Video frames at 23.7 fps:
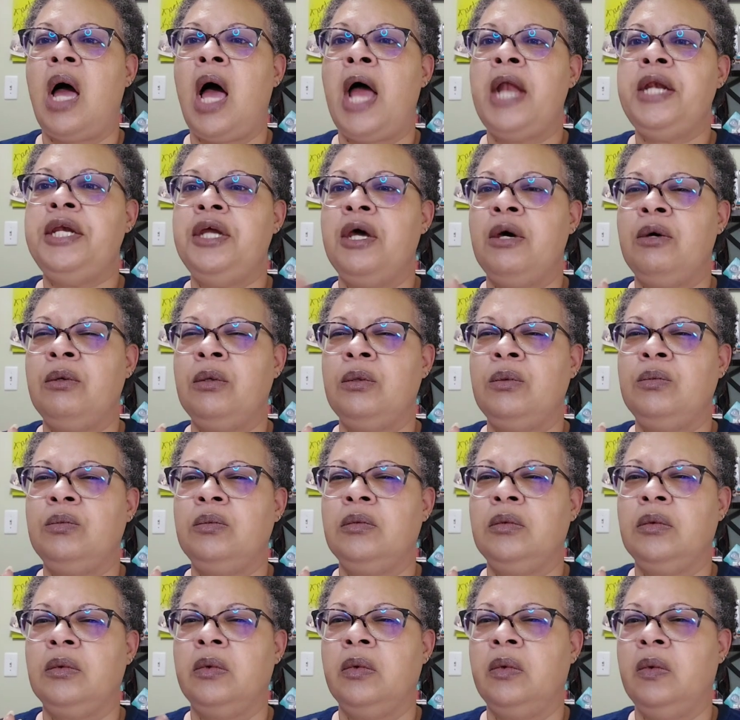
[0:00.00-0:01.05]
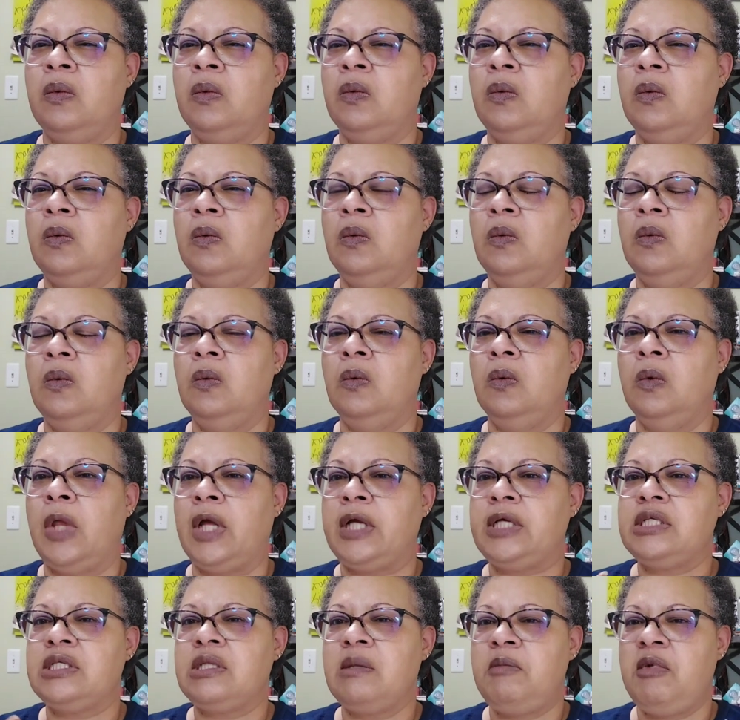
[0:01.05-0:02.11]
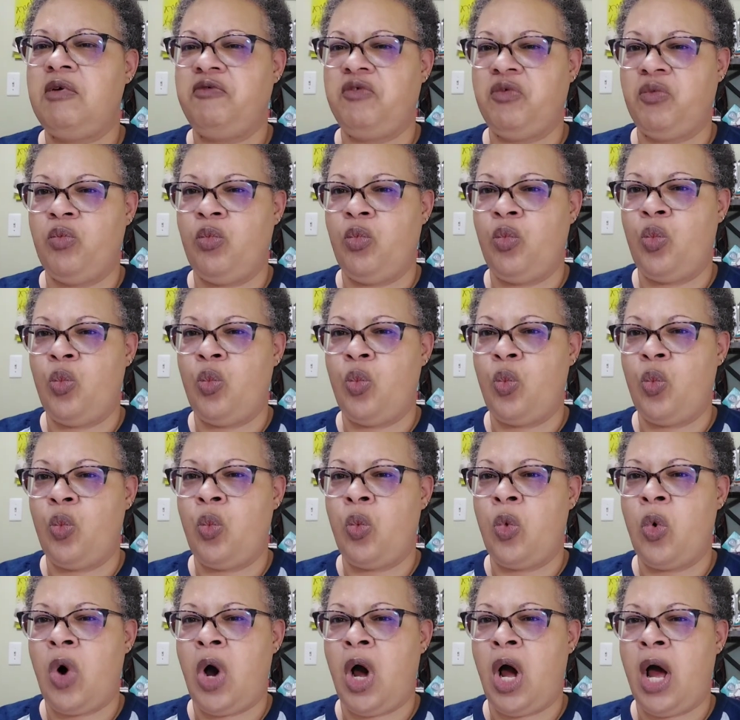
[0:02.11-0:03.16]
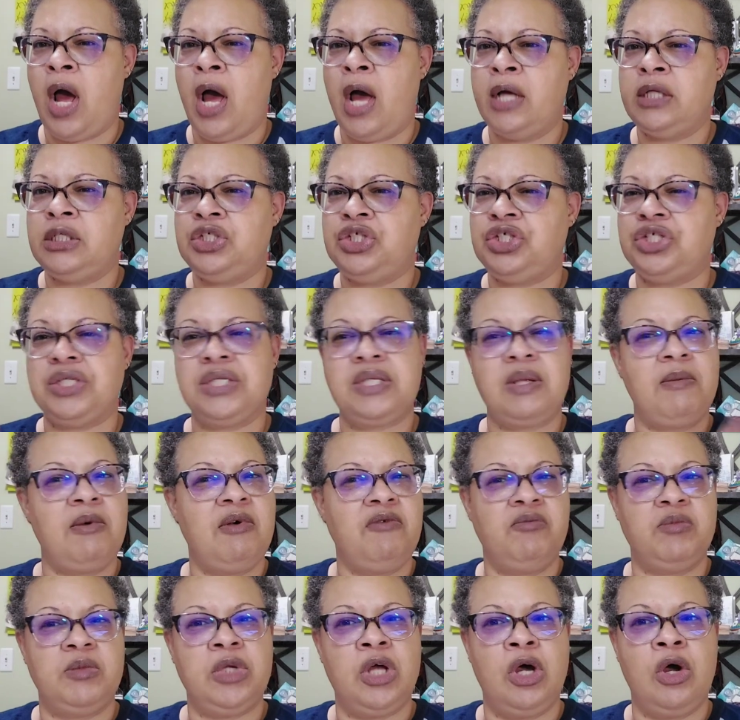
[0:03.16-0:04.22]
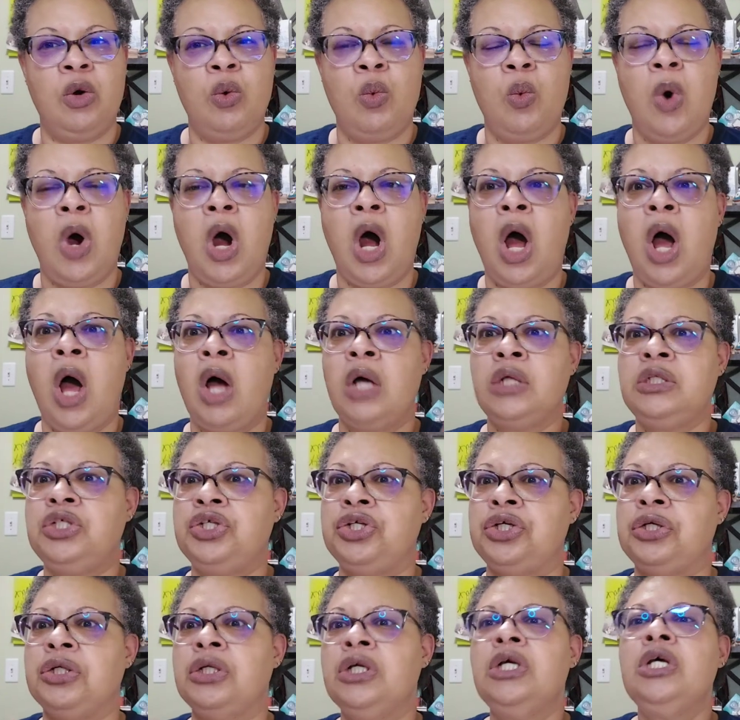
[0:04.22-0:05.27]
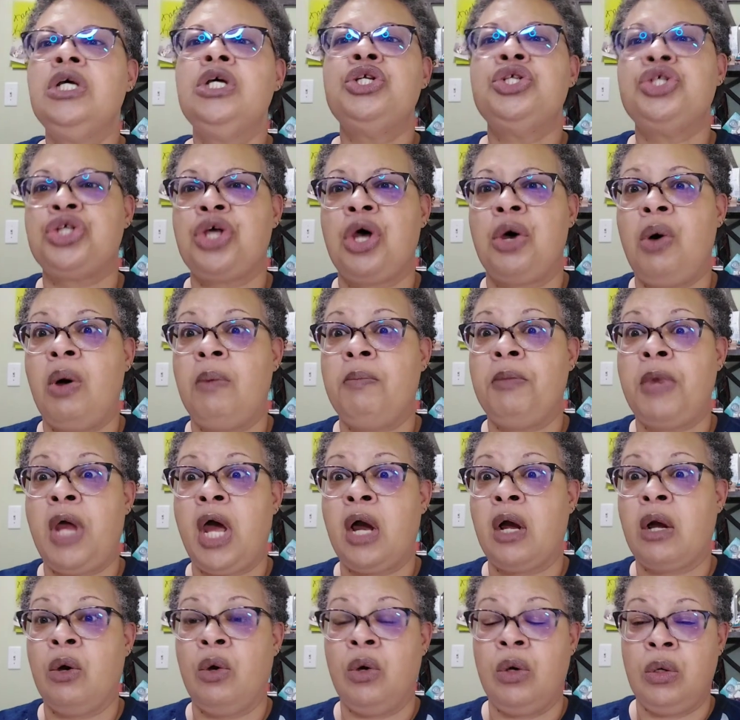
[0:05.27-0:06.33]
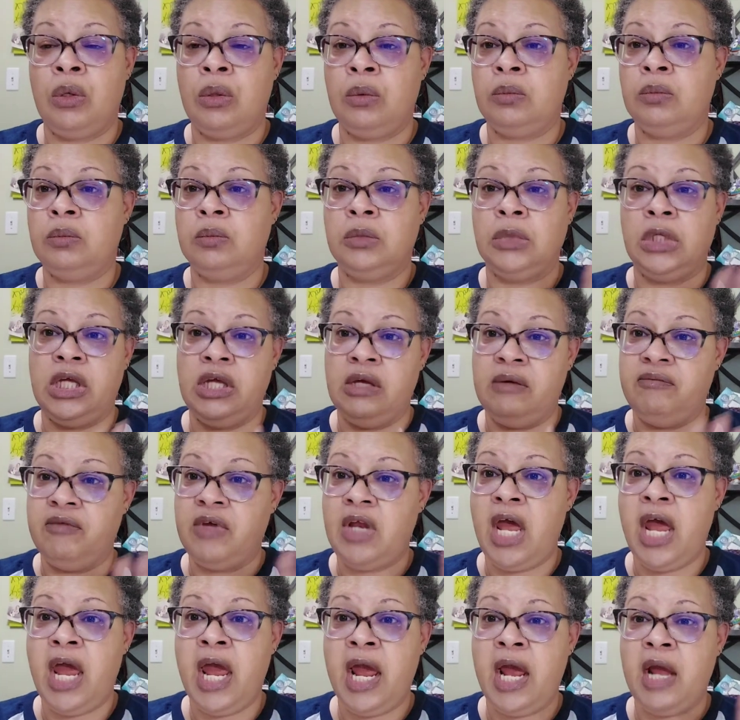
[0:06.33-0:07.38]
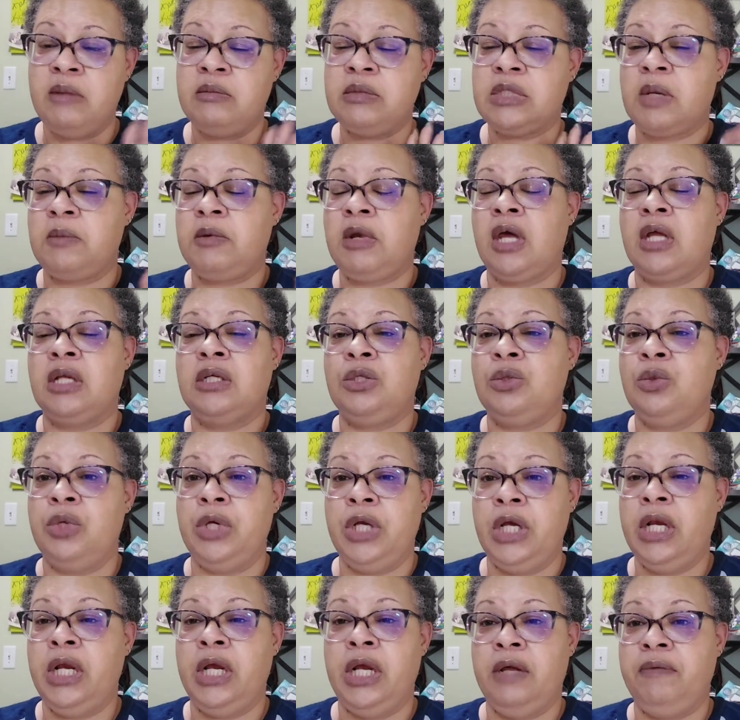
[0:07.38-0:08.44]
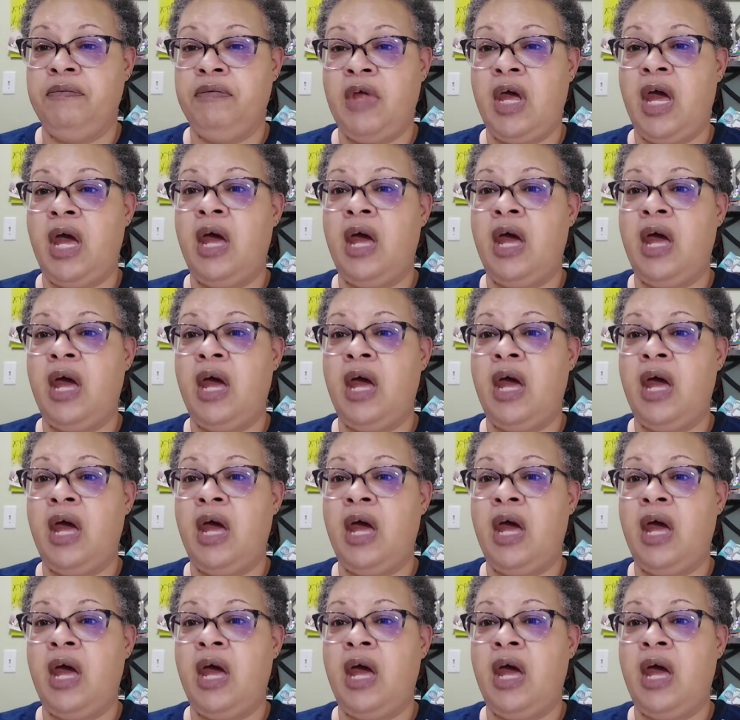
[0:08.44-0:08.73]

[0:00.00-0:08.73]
I know like some of them watch and some of them don't watch. And so I'm not going to give names. I'm not doing any of